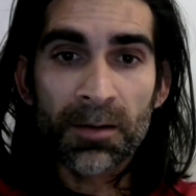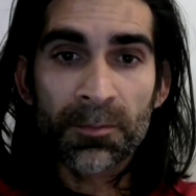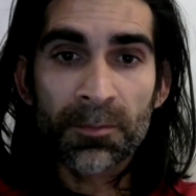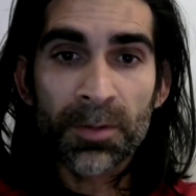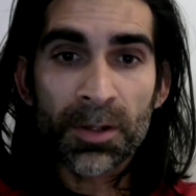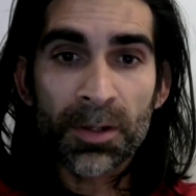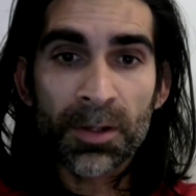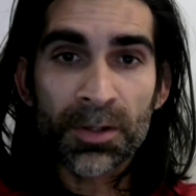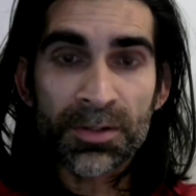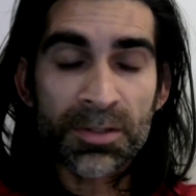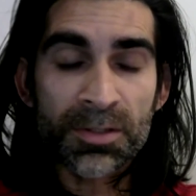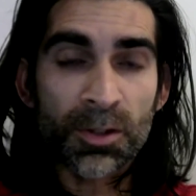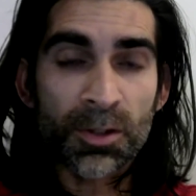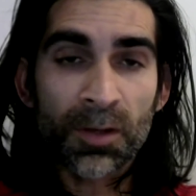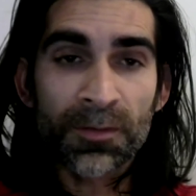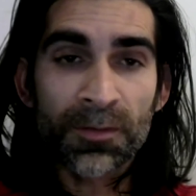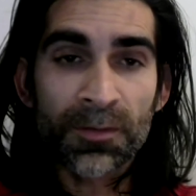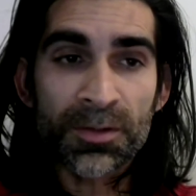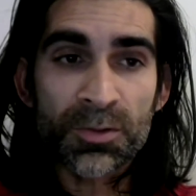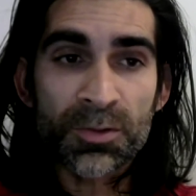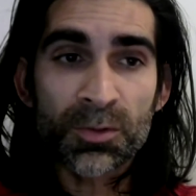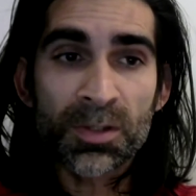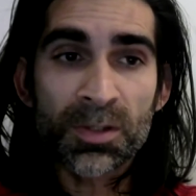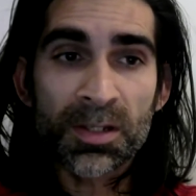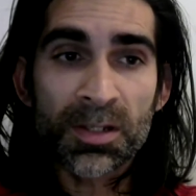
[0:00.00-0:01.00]
because they
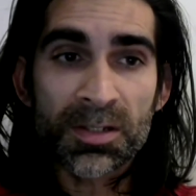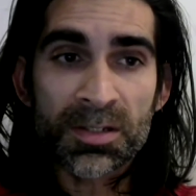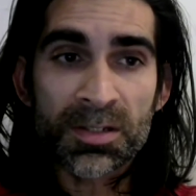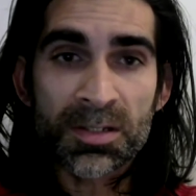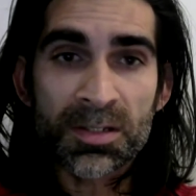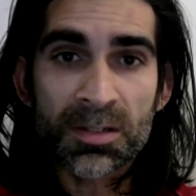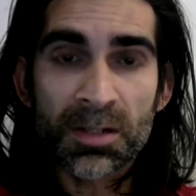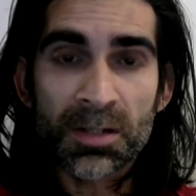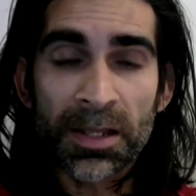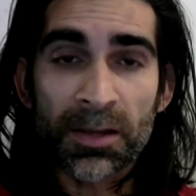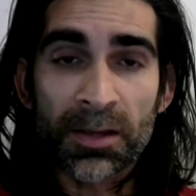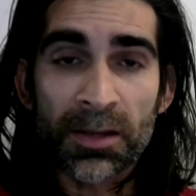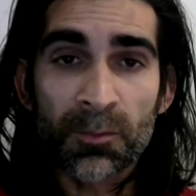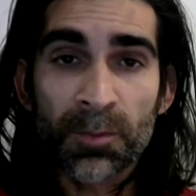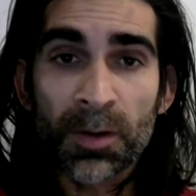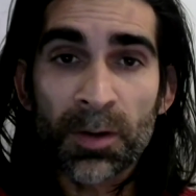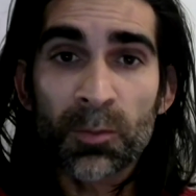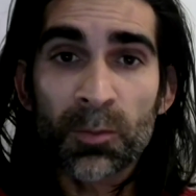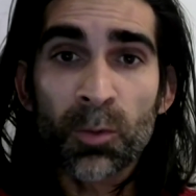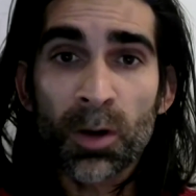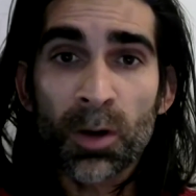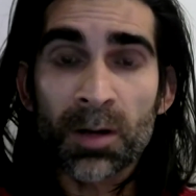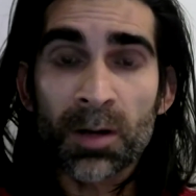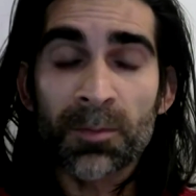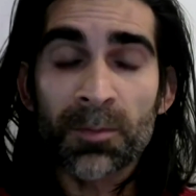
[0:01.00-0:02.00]
always do this, like, but
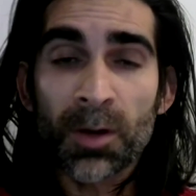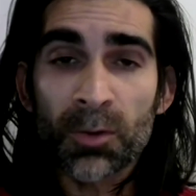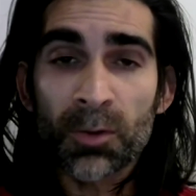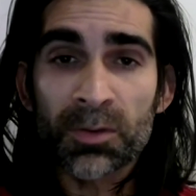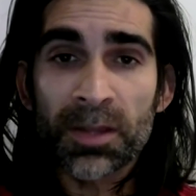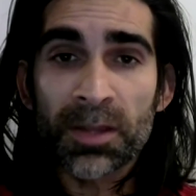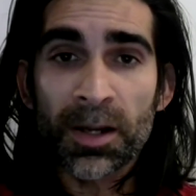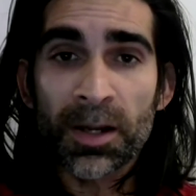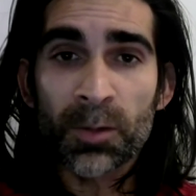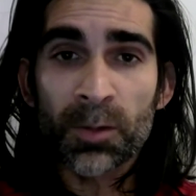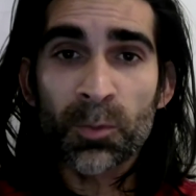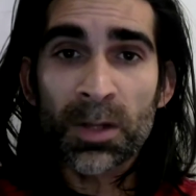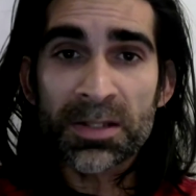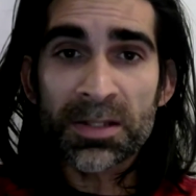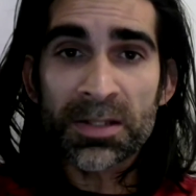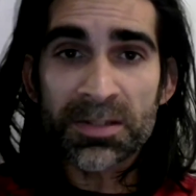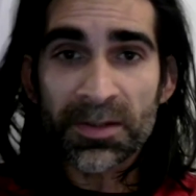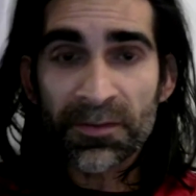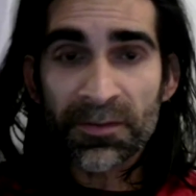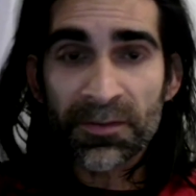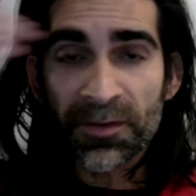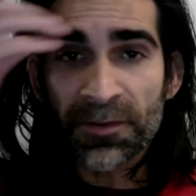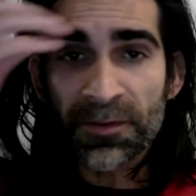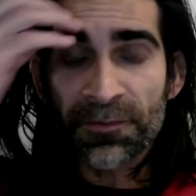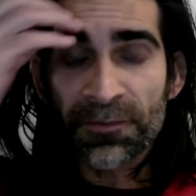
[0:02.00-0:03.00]
what about that? Once
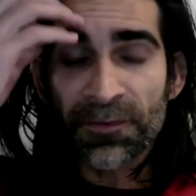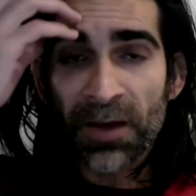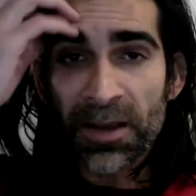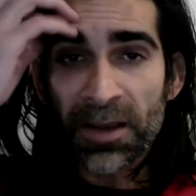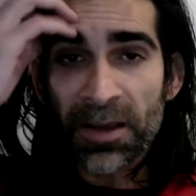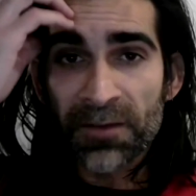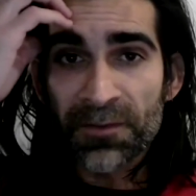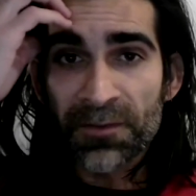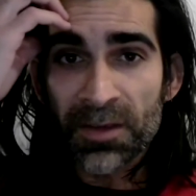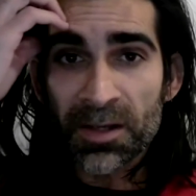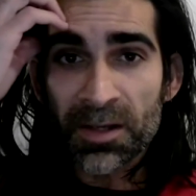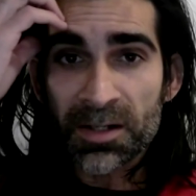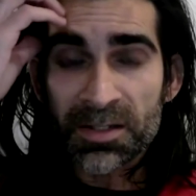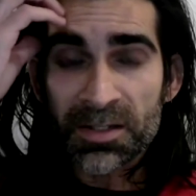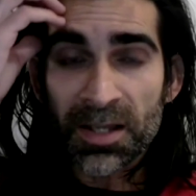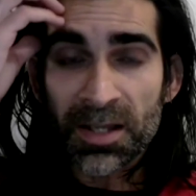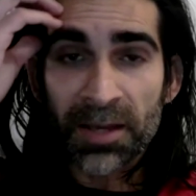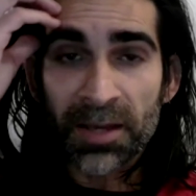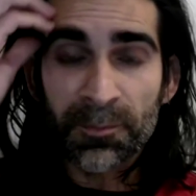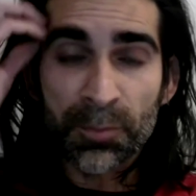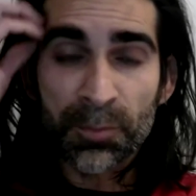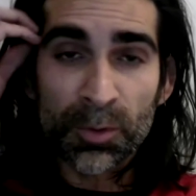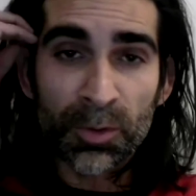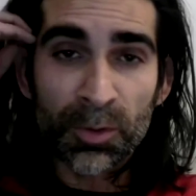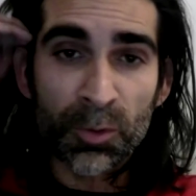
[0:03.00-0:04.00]
every 5 years, I
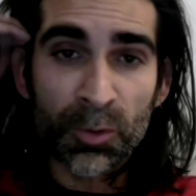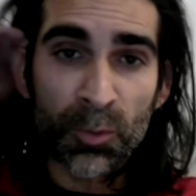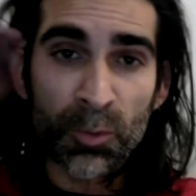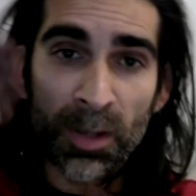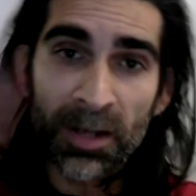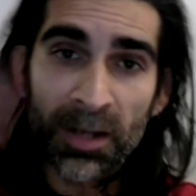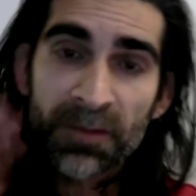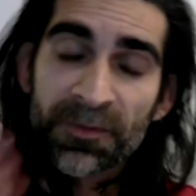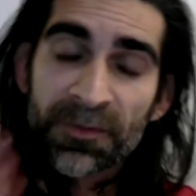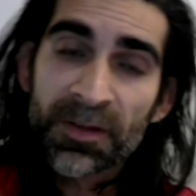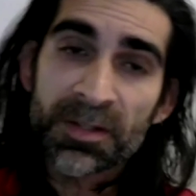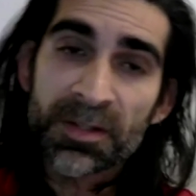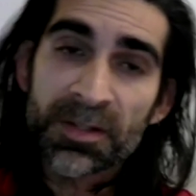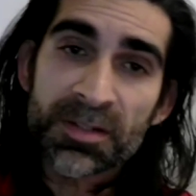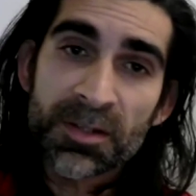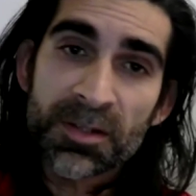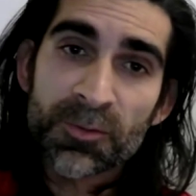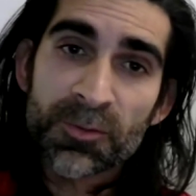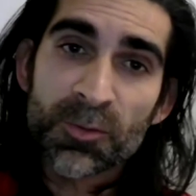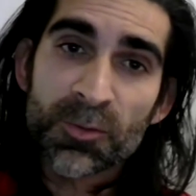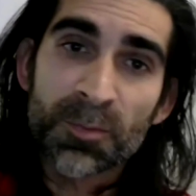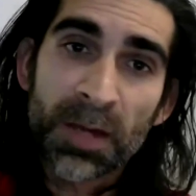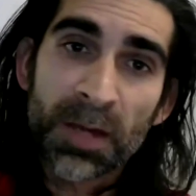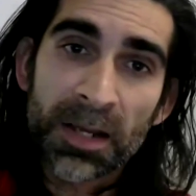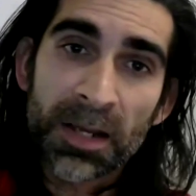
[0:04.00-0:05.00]
put 2 elephants
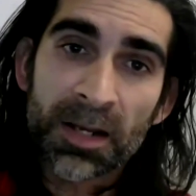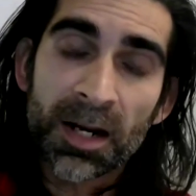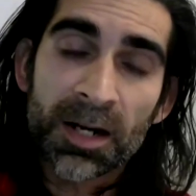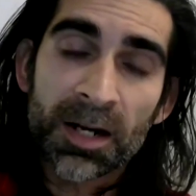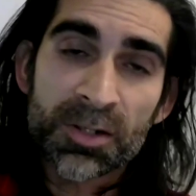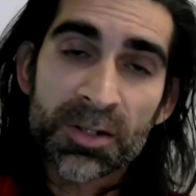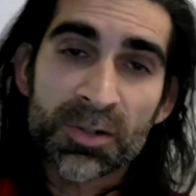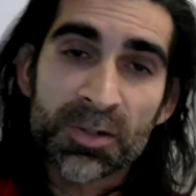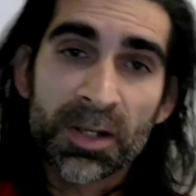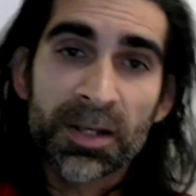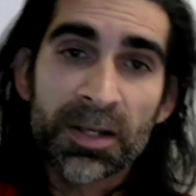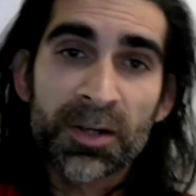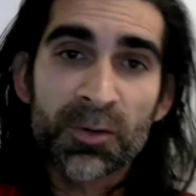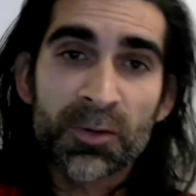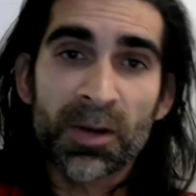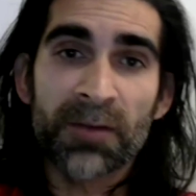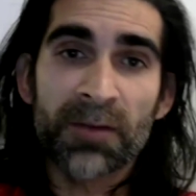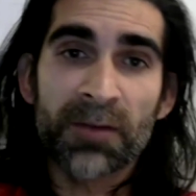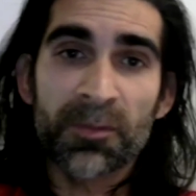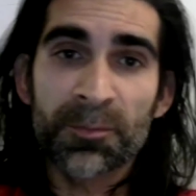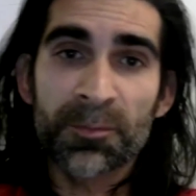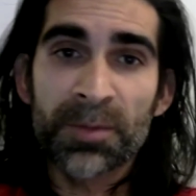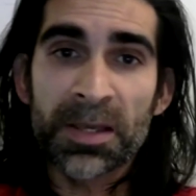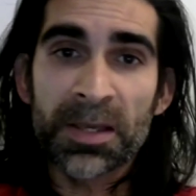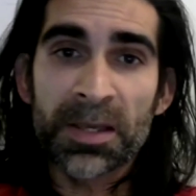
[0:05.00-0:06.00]
into my car, so I need to have
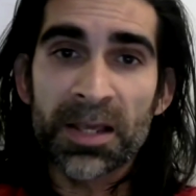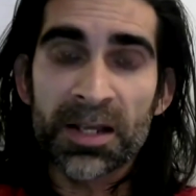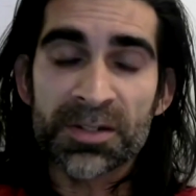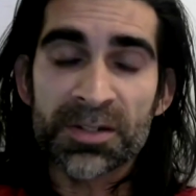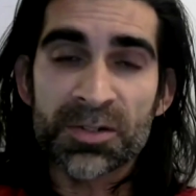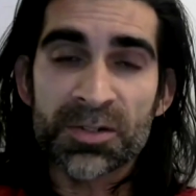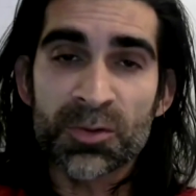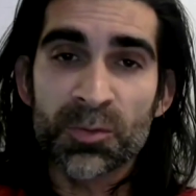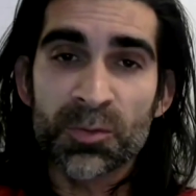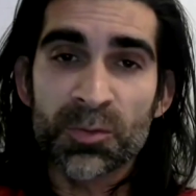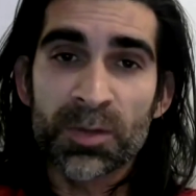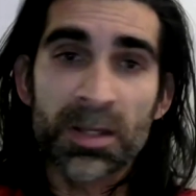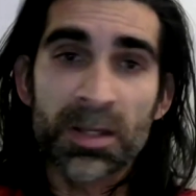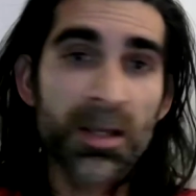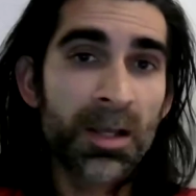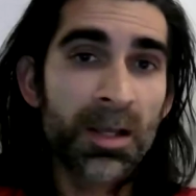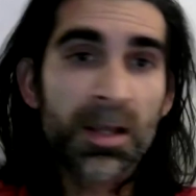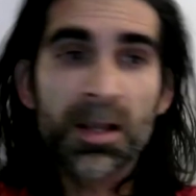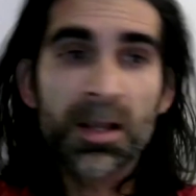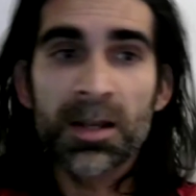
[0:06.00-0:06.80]
a big SUV.